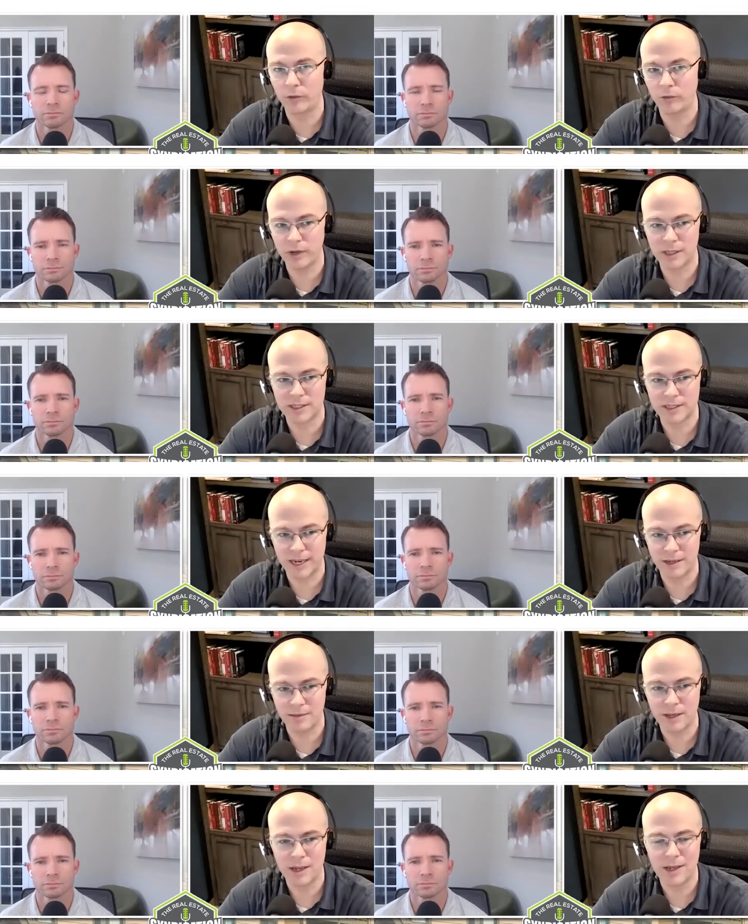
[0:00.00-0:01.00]
Speaker 1: real
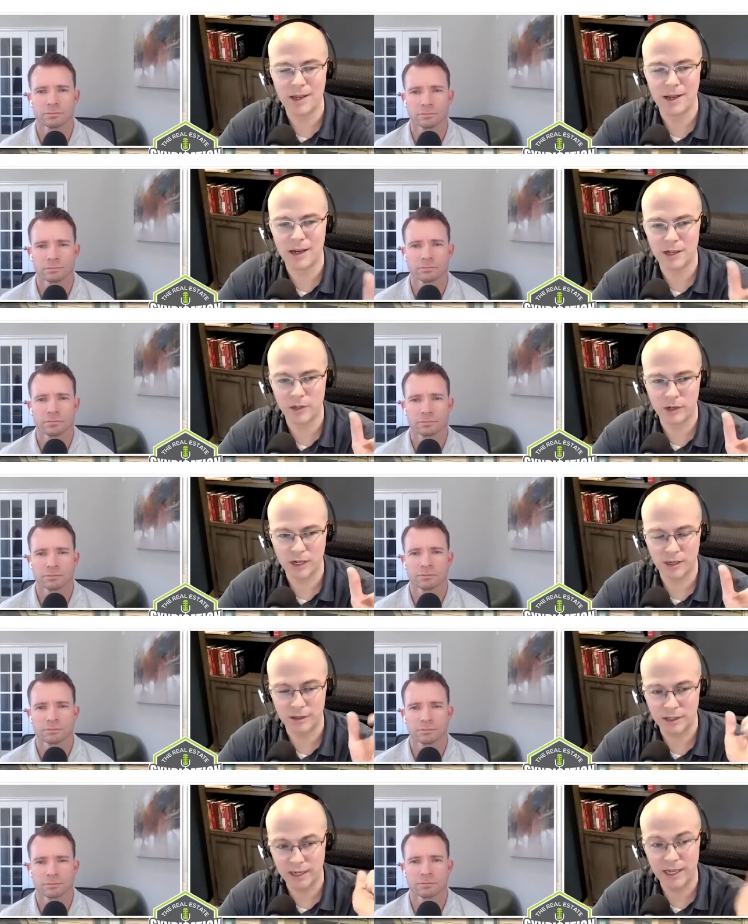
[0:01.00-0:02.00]
estate. Uh, you
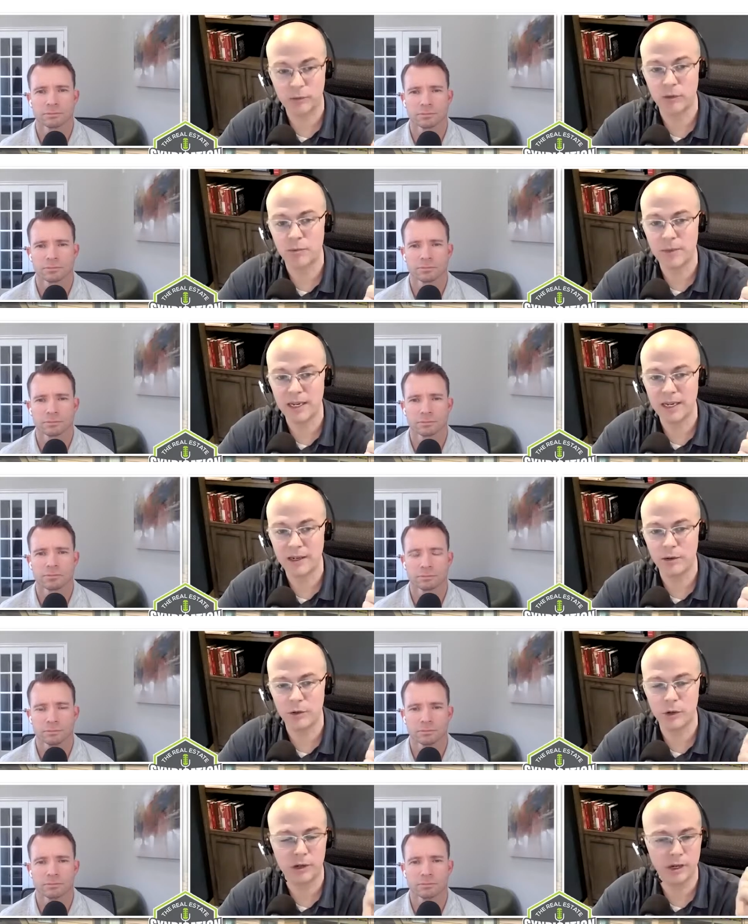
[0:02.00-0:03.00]
can connect with me.
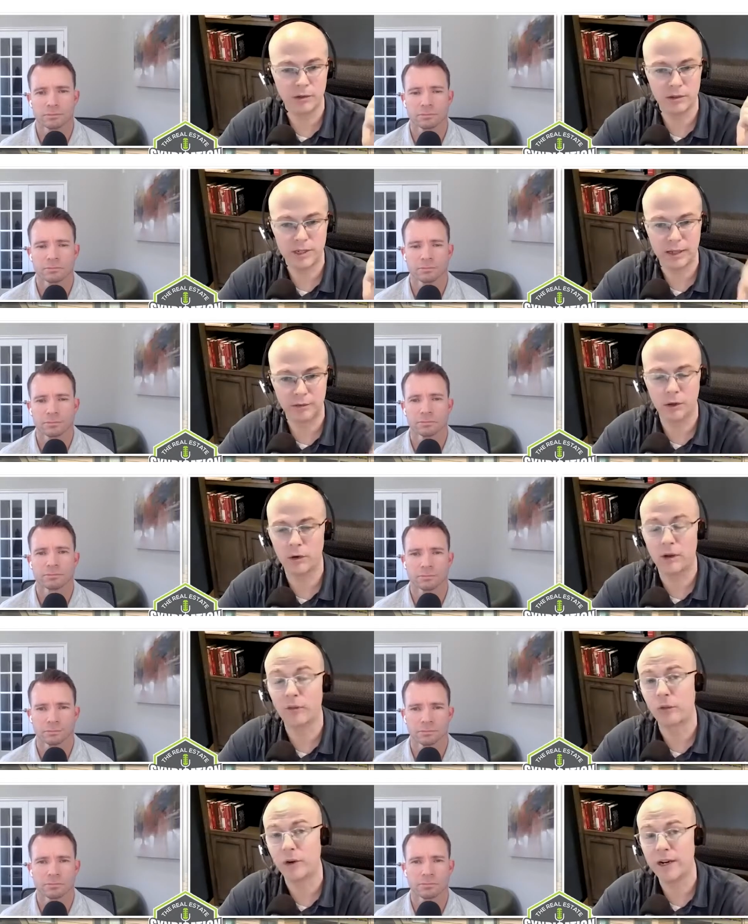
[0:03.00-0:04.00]
You can download a
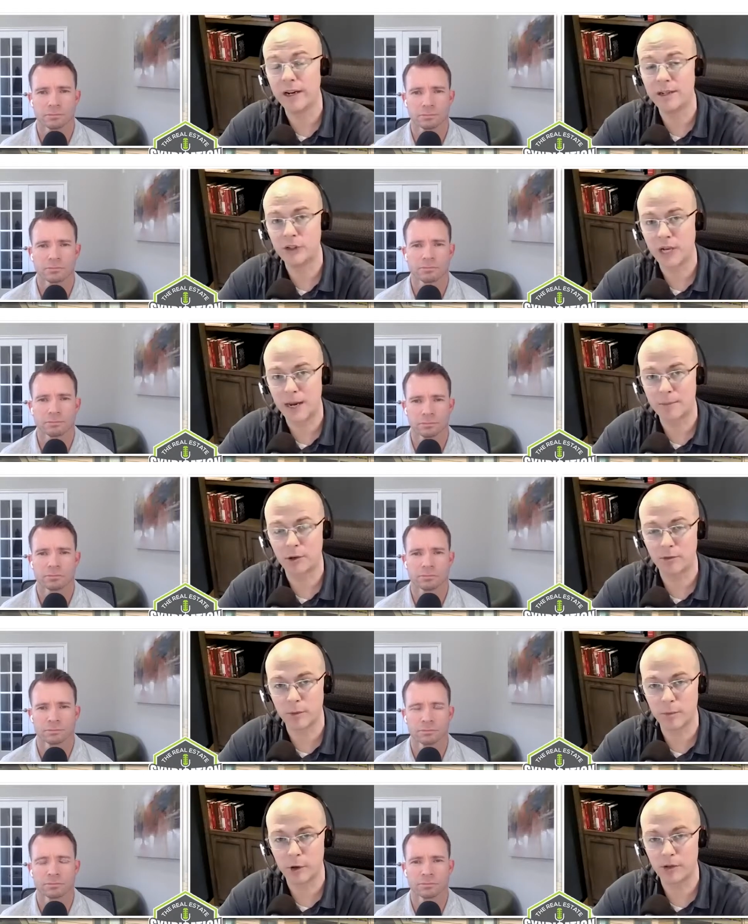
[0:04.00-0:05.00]
free chapter of
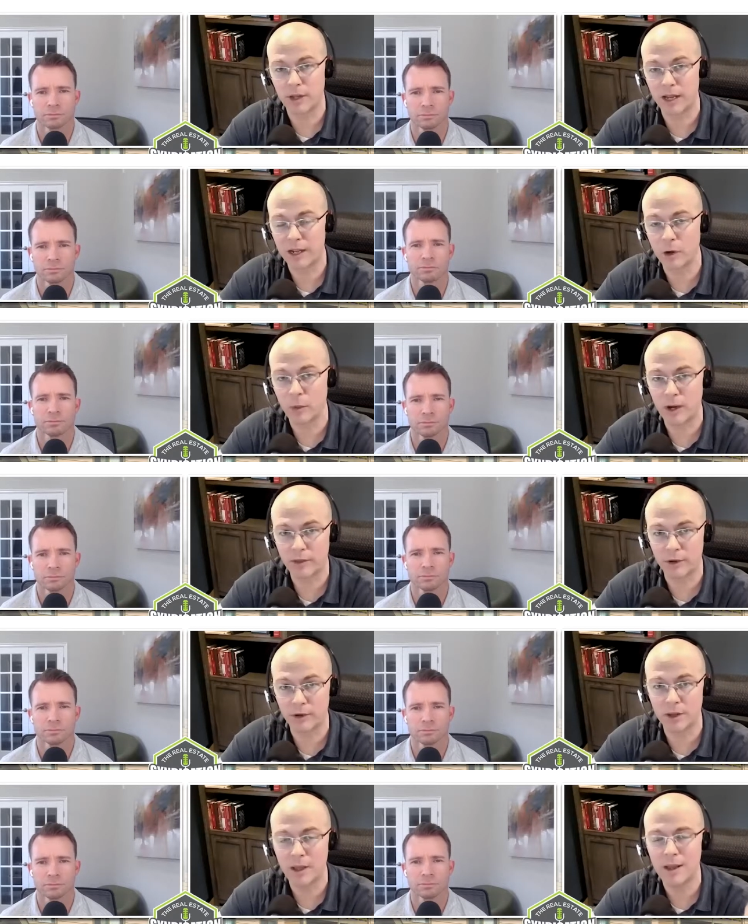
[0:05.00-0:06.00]
the book that I co
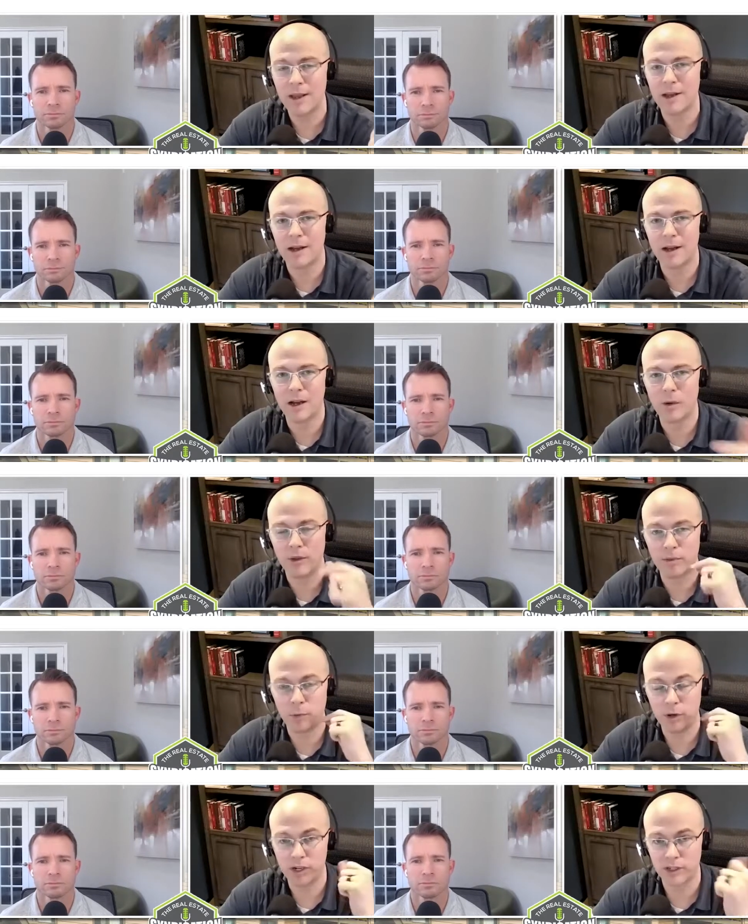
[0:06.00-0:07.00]
authored. Uh, with
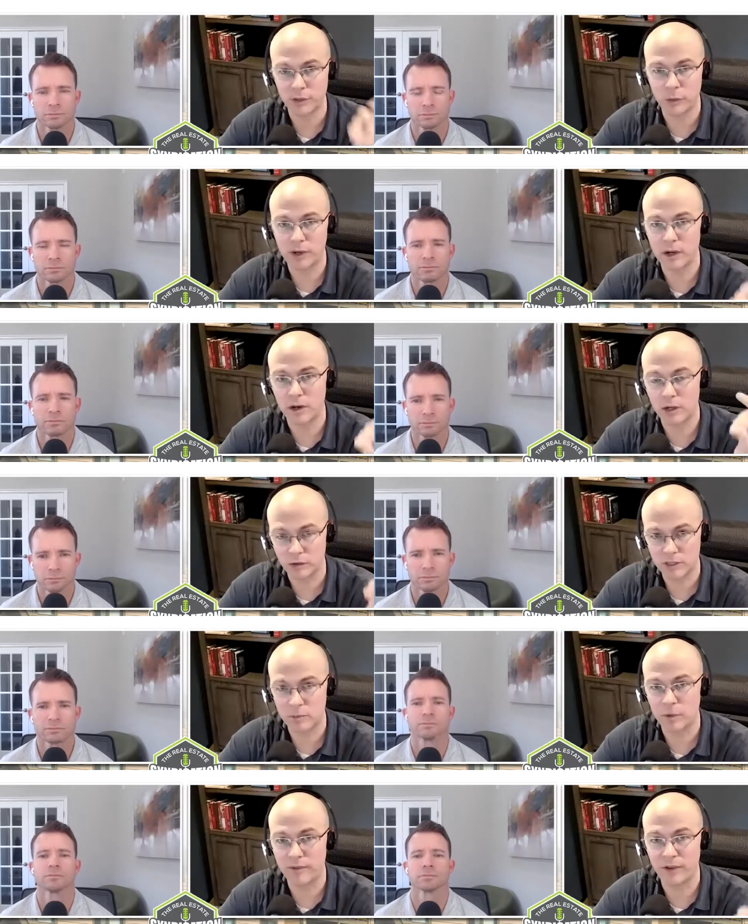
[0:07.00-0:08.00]
Monica Sawyer and
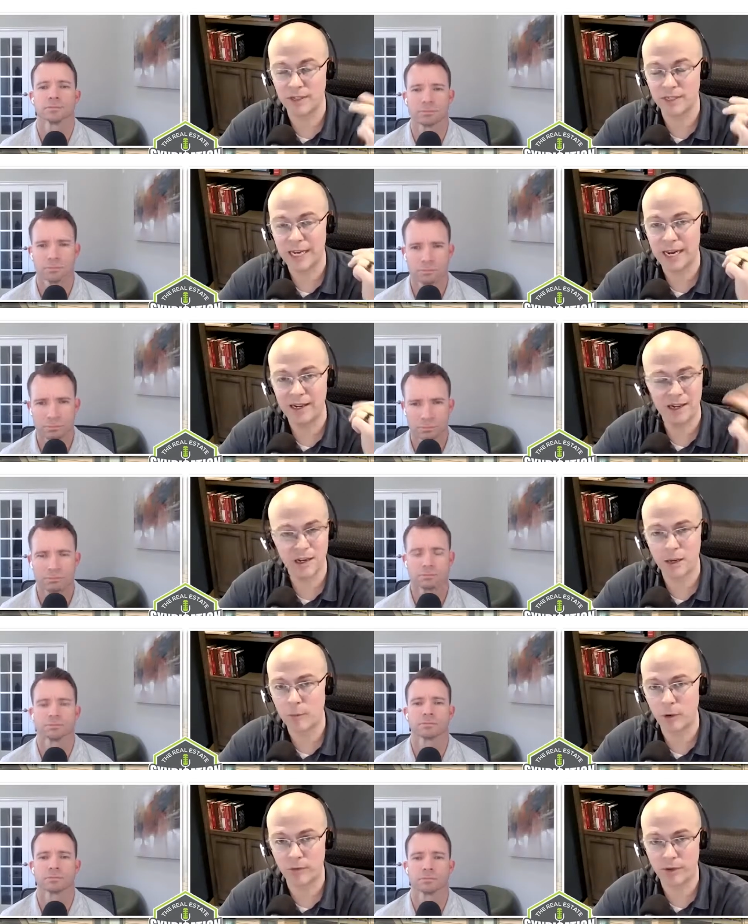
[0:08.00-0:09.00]
Chris Prefontaine and a
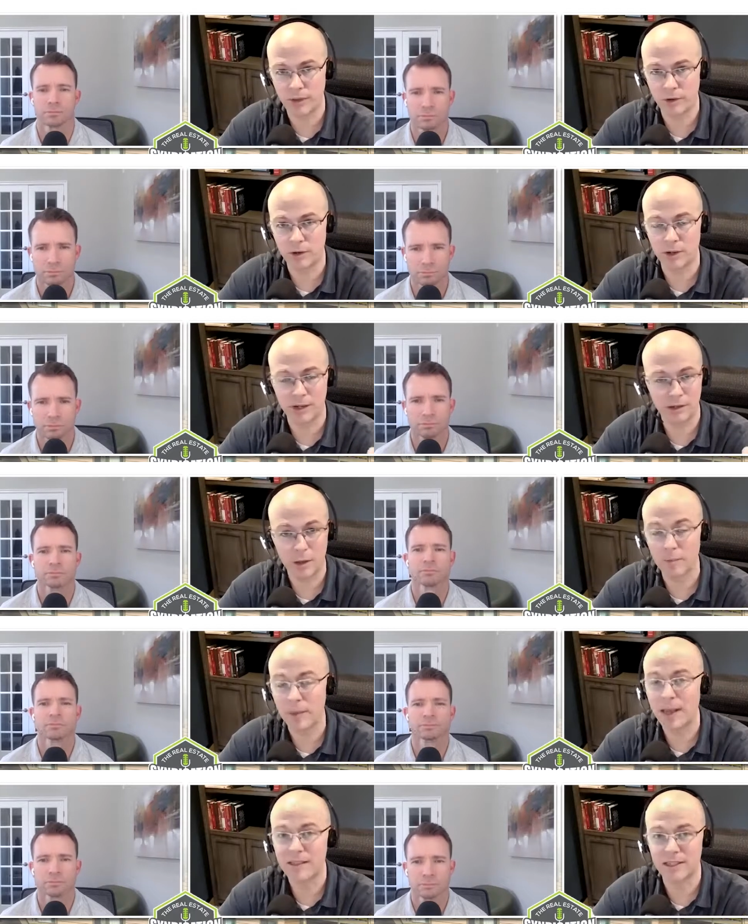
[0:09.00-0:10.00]
number of other
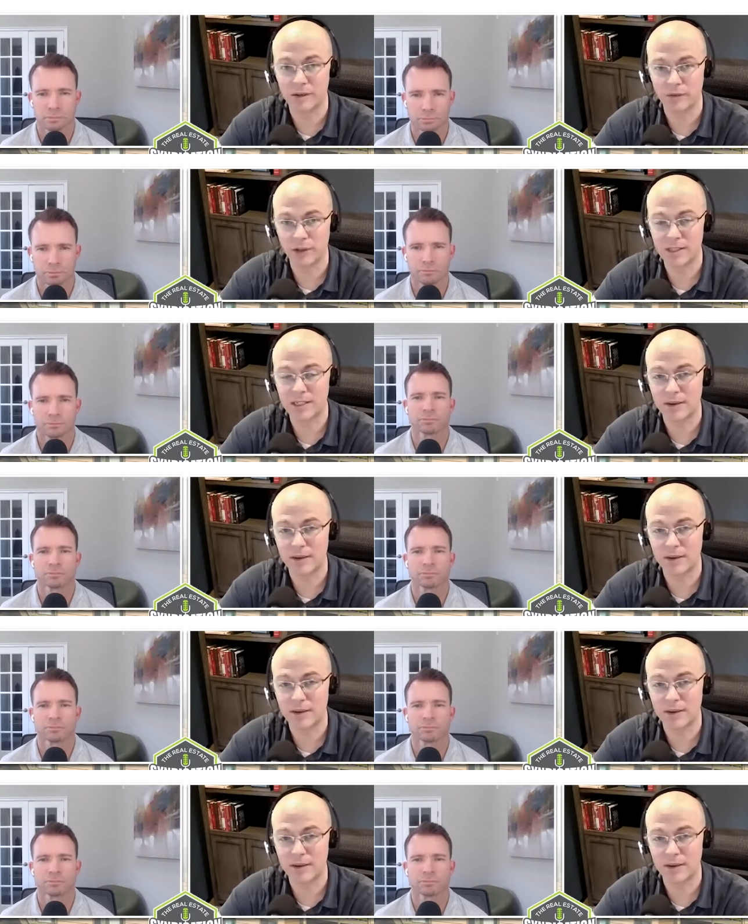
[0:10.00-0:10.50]
amazing real estate